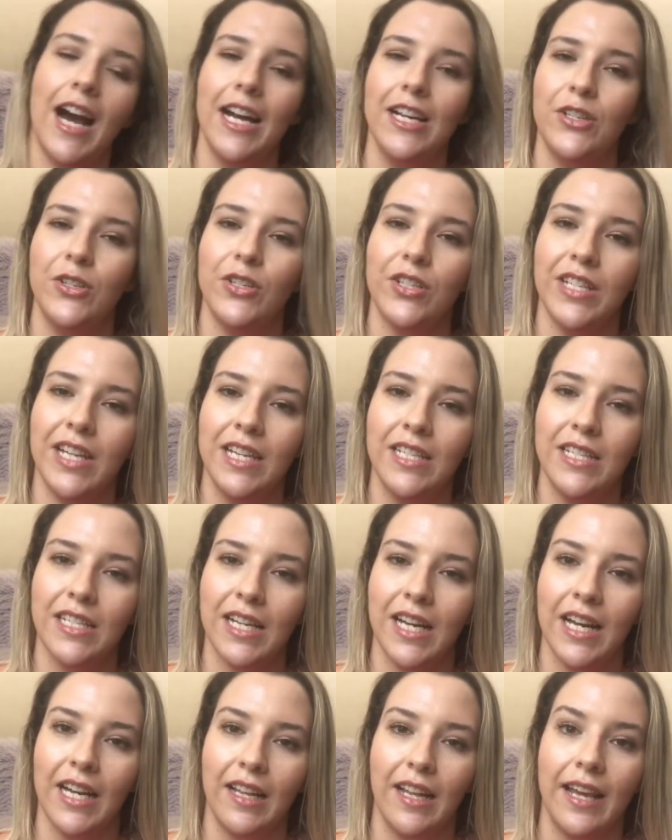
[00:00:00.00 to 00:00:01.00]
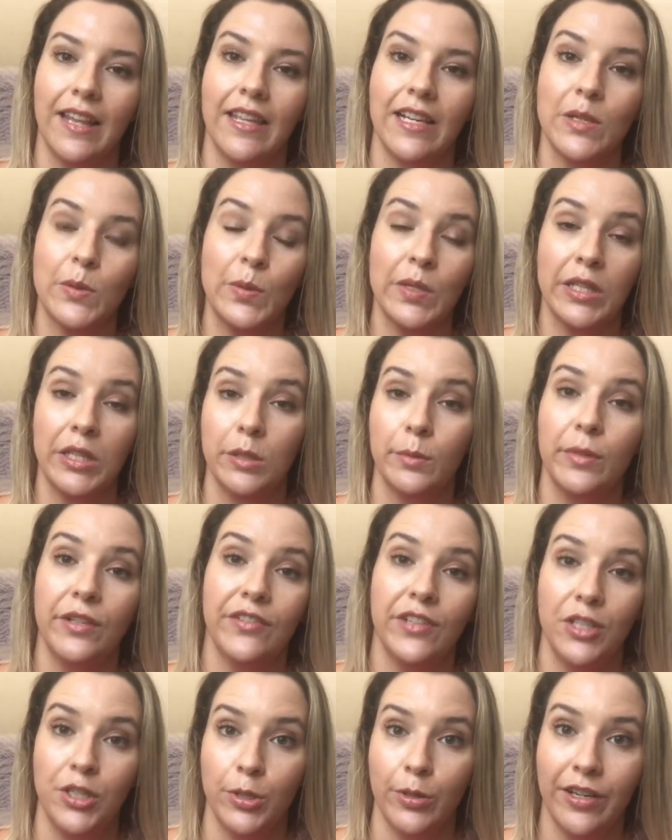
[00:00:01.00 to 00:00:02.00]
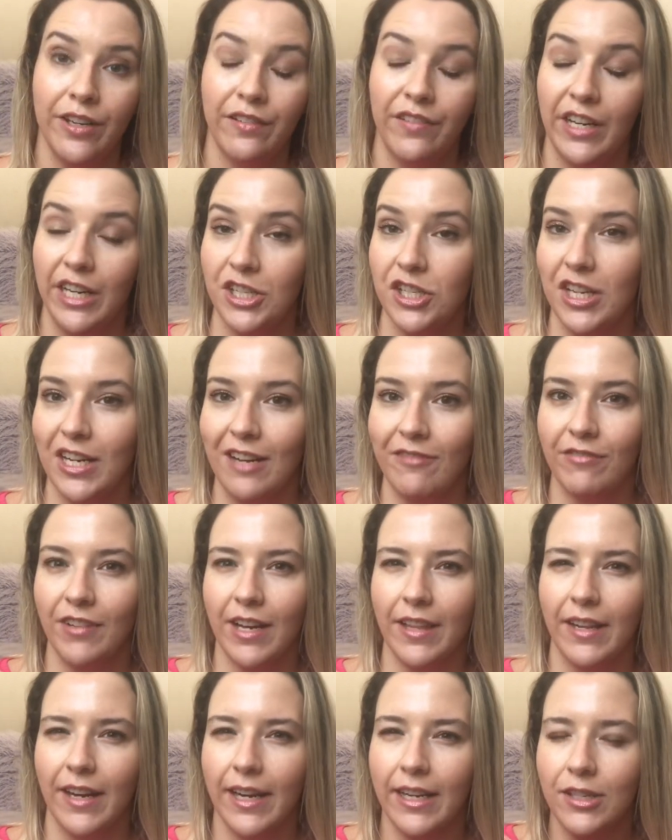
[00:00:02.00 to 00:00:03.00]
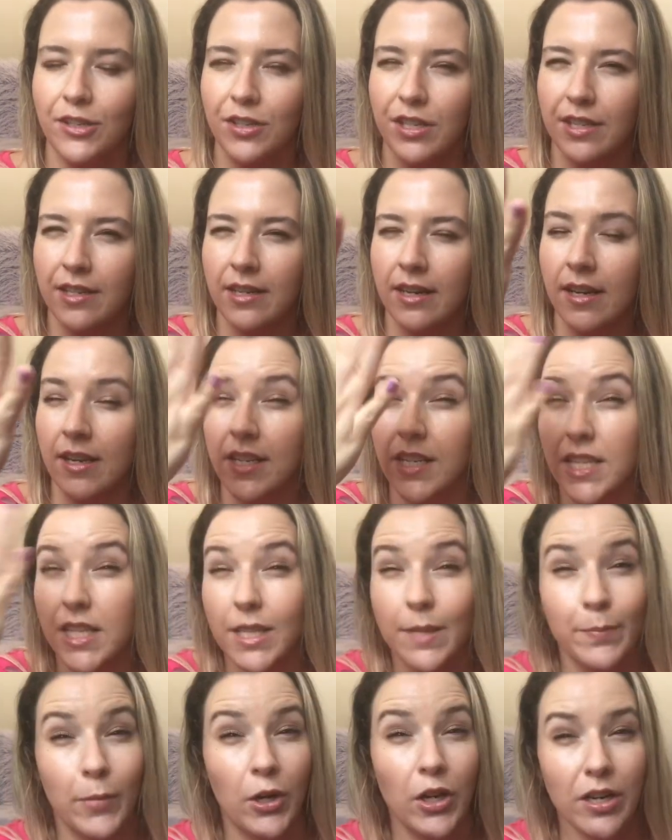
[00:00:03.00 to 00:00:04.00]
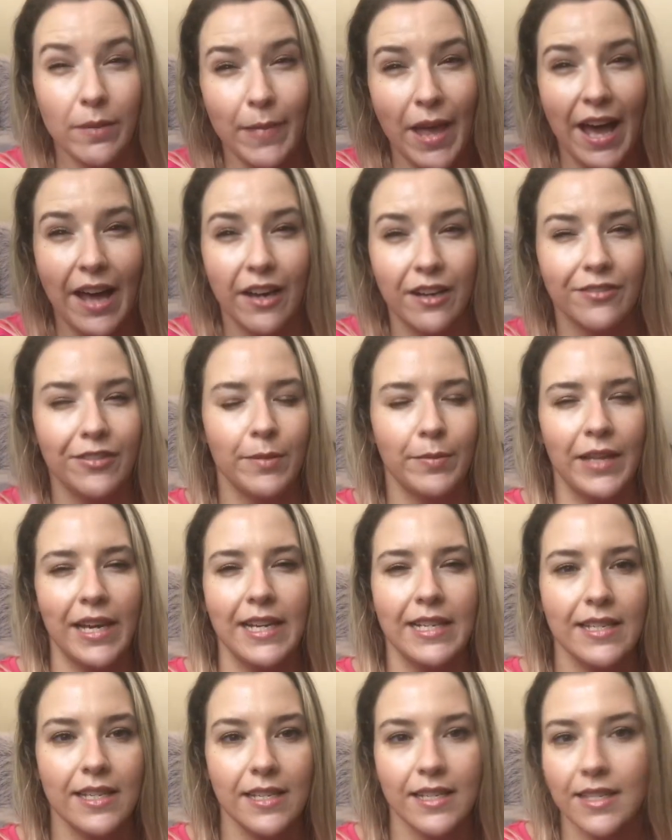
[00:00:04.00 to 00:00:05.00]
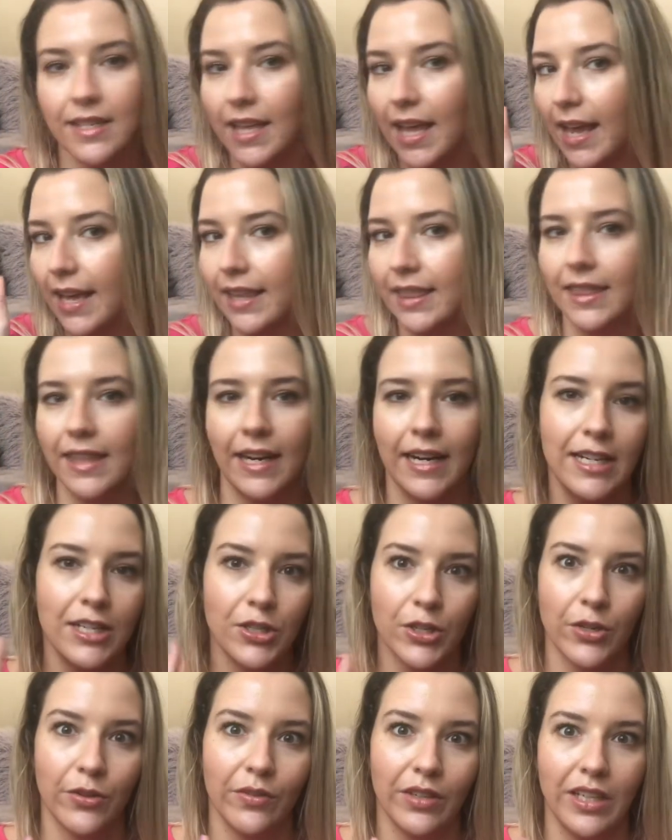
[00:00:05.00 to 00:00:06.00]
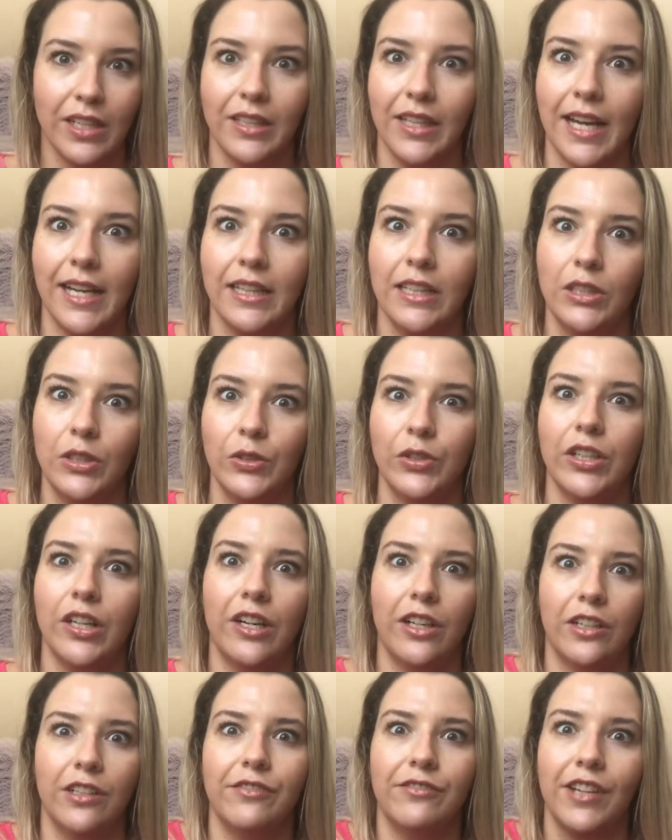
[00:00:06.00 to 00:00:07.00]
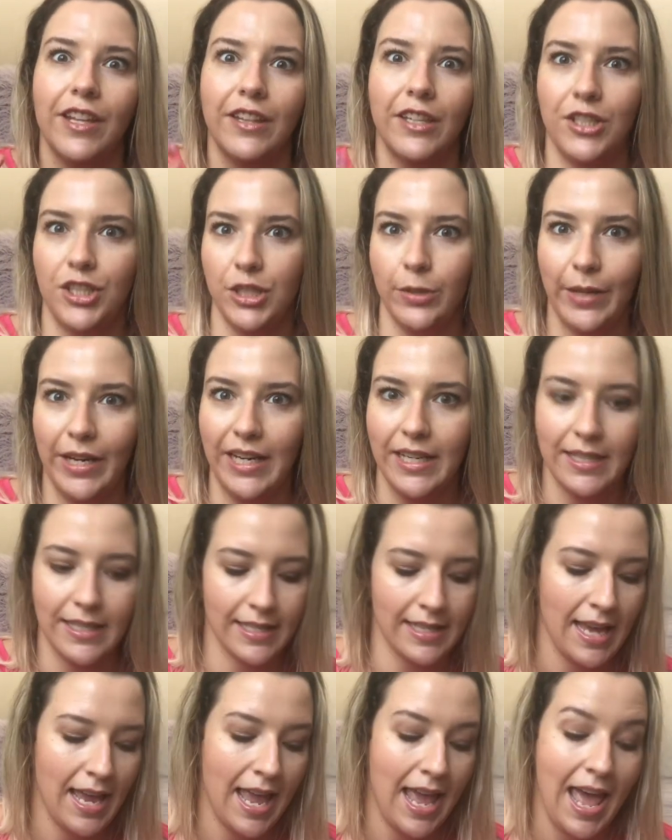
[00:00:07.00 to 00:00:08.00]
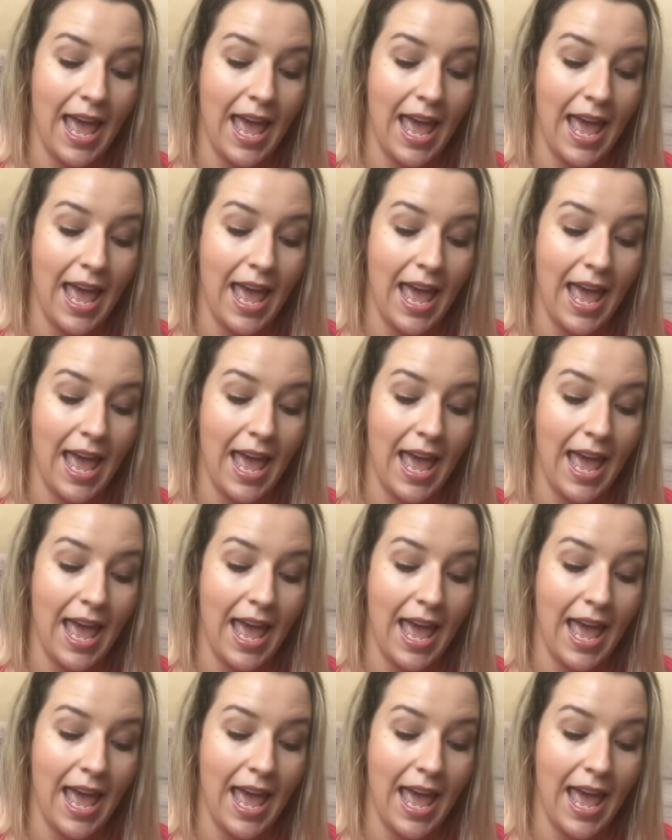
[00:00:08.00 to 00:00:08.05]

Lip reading: I do tend to kind of like things with a little bit of a dewy finish, and I find that I can just spot powder for places like that I don't really like the look of the dewiness.